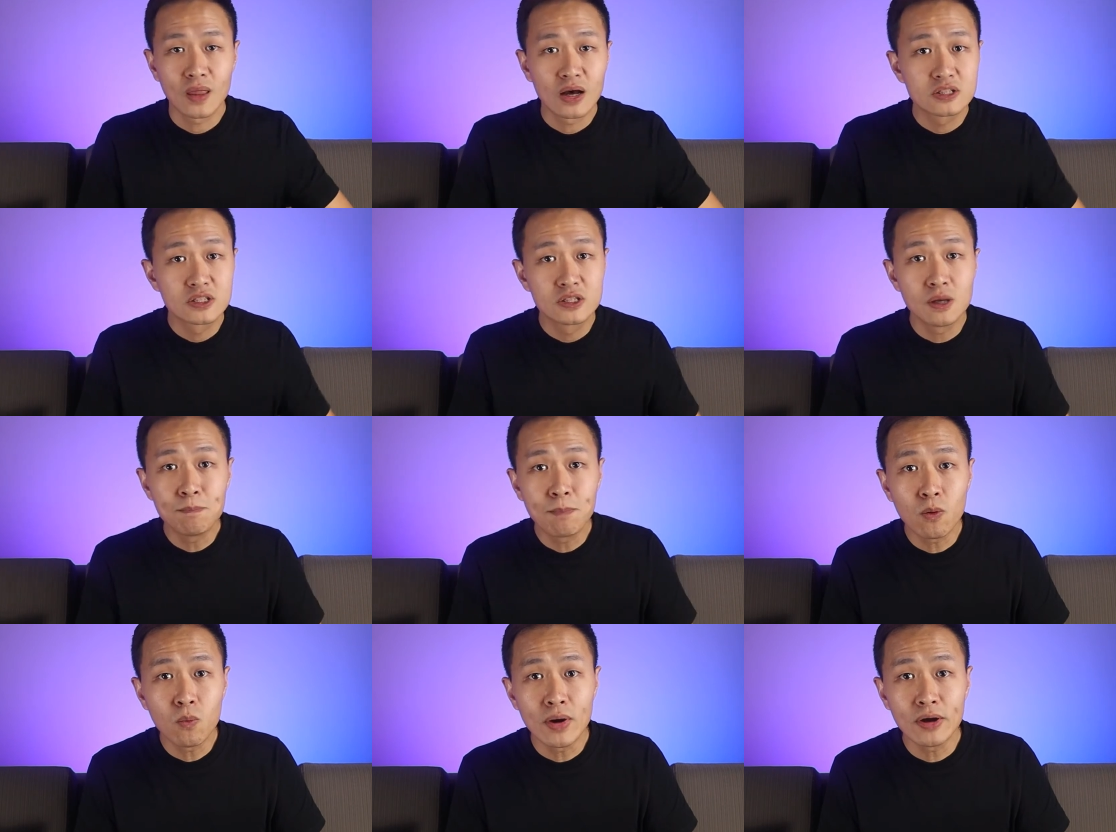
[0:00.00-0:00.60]
A
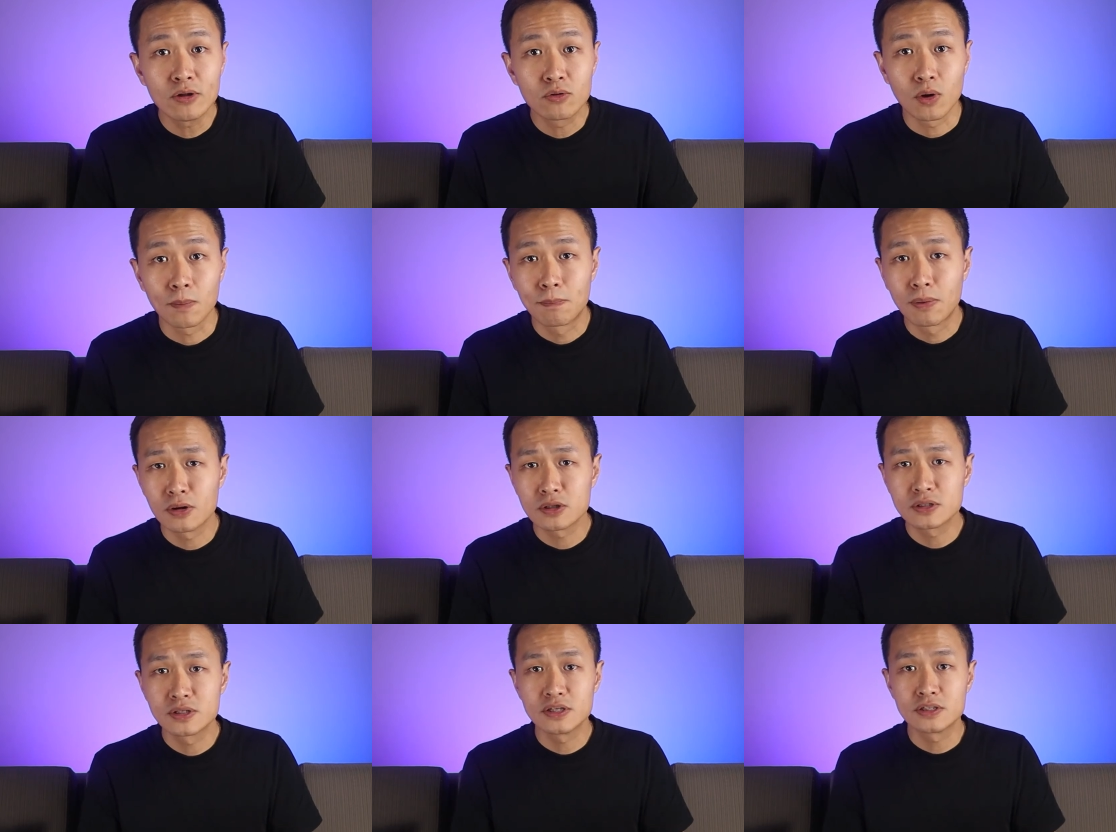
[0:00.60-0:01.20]
simple way to
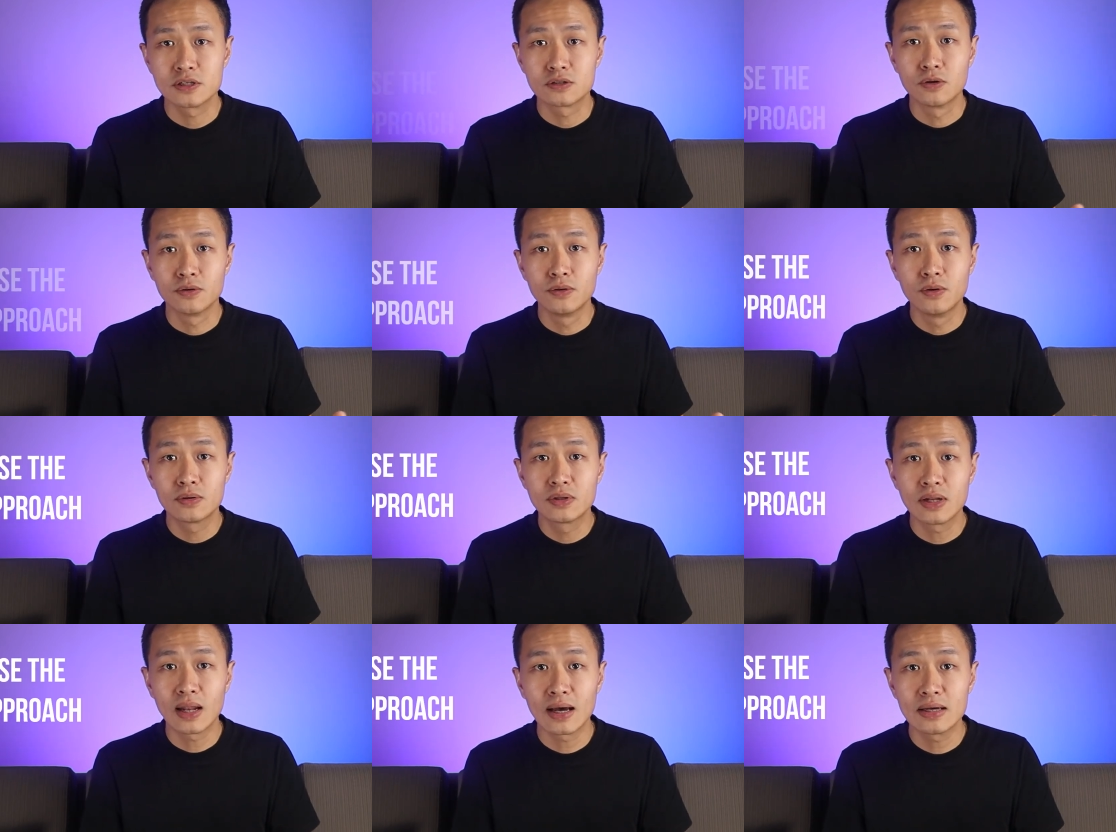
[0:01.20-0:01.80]
approach this is to
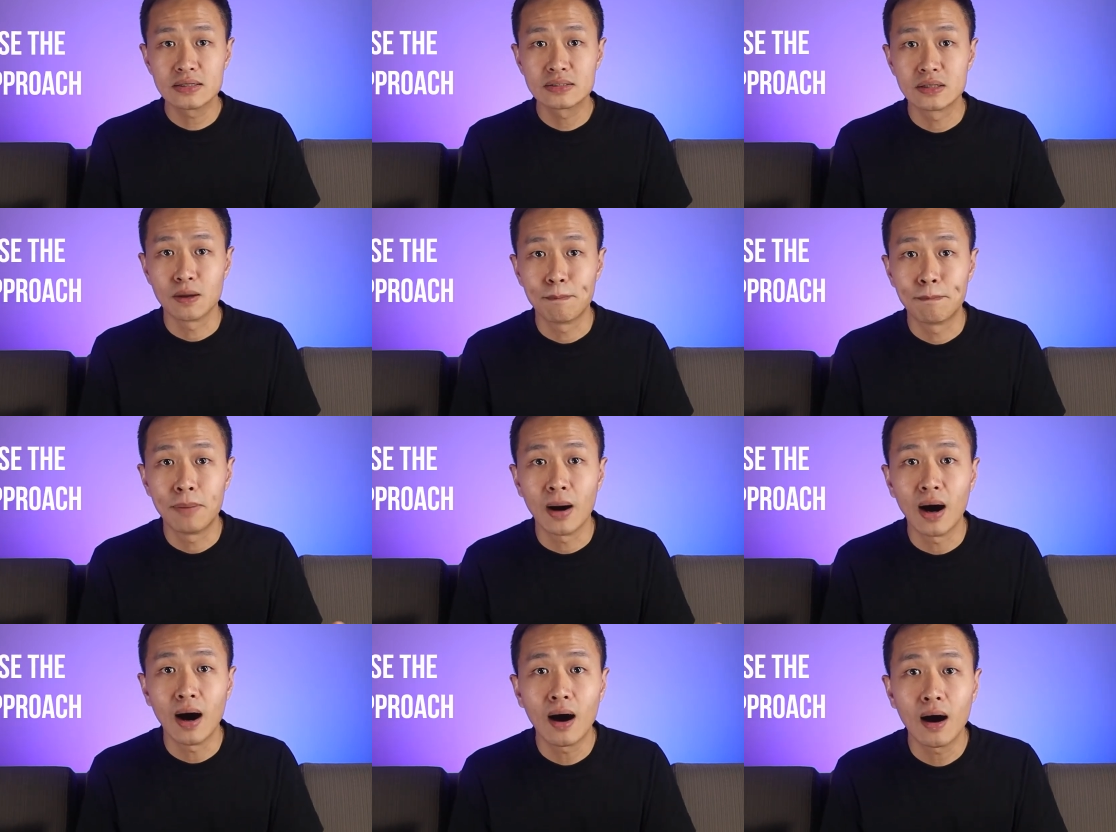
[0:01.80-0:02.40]
utilize the
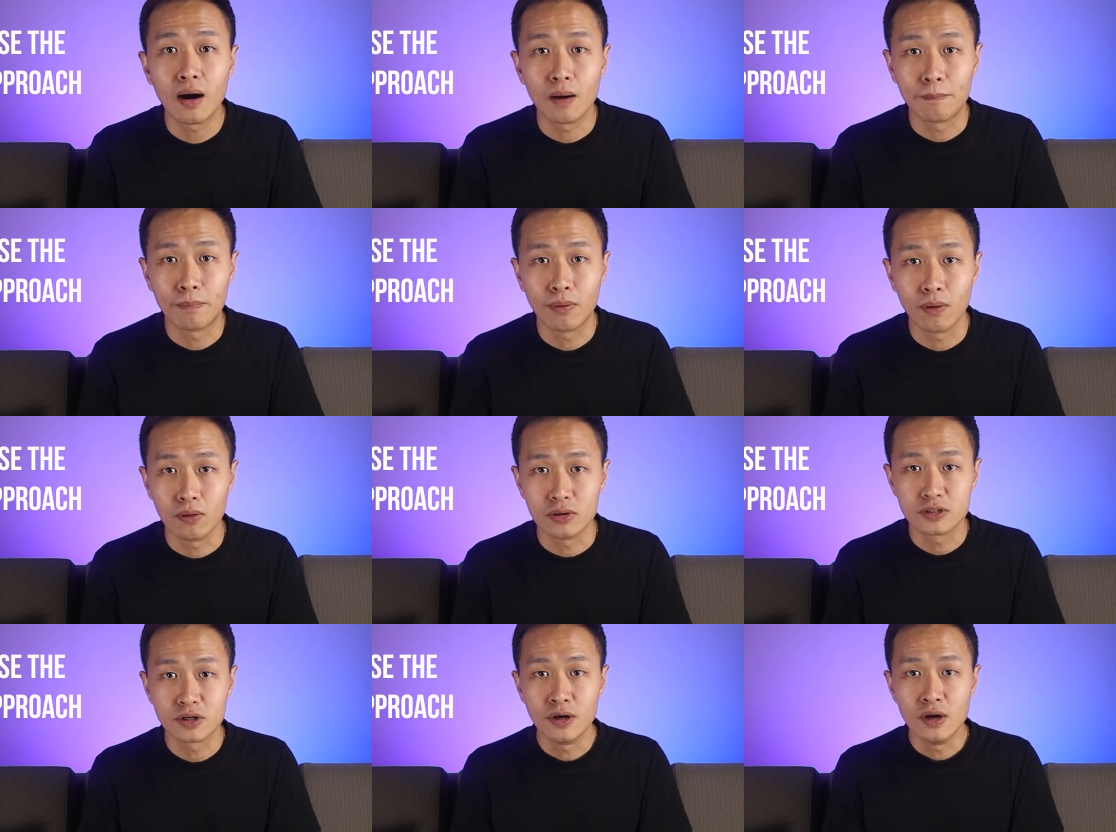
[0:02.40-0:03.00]
PAR
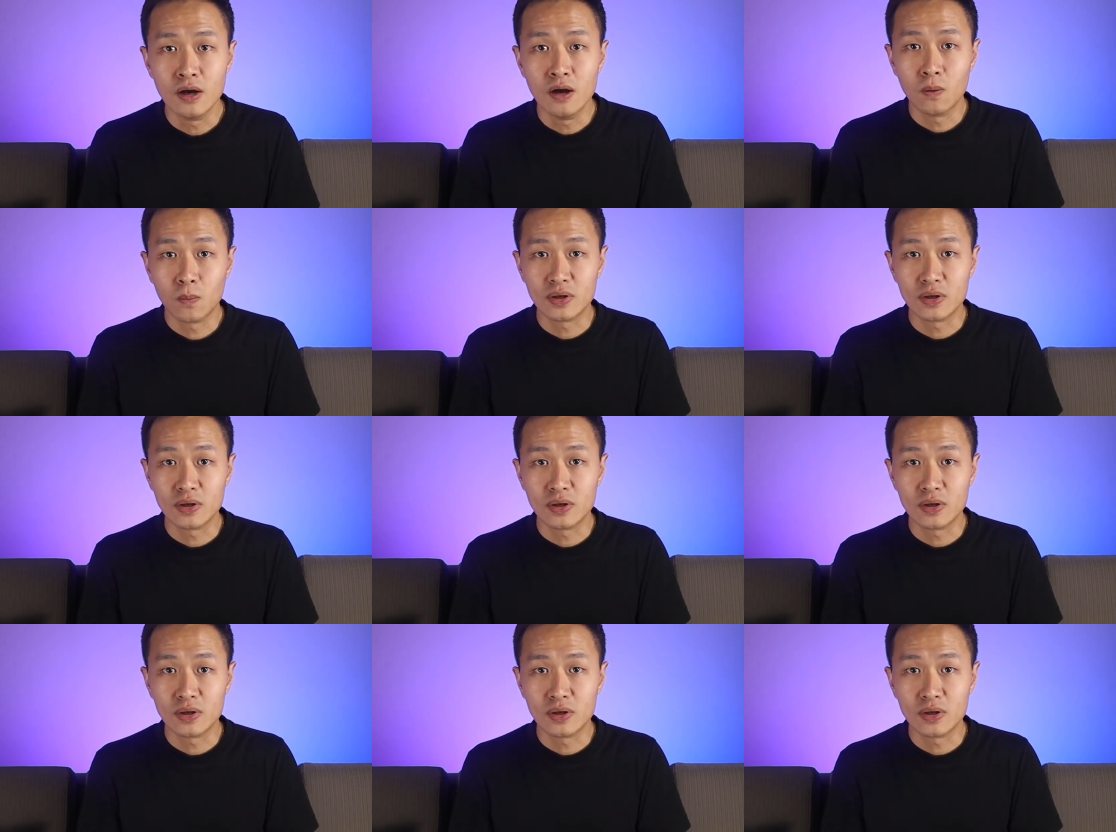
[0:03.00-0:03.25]
approach,